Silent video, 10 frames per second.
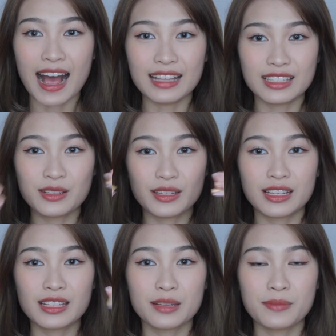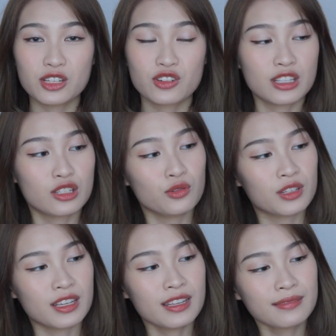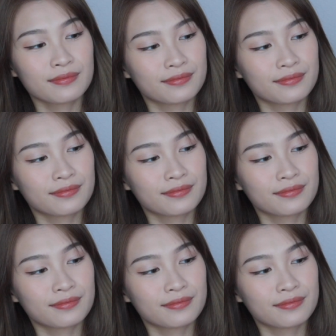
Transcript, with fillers: until it turns a bit translucent.